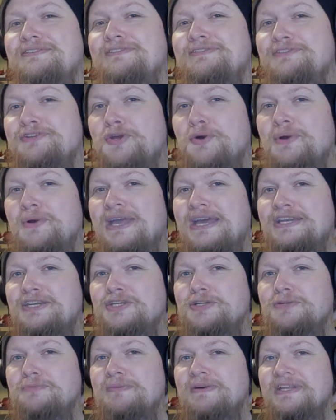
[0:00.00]
no can
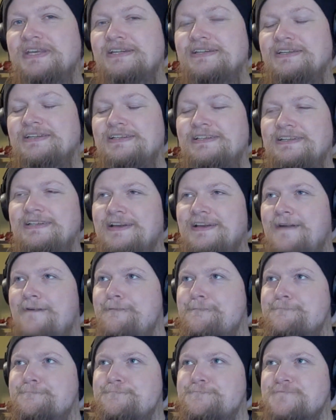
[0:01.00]
do, buddy.
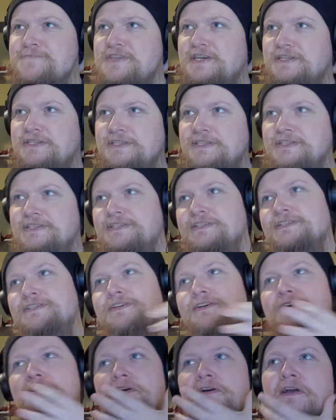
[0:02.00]

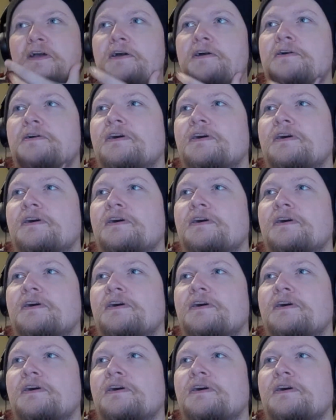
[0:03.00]
So okay.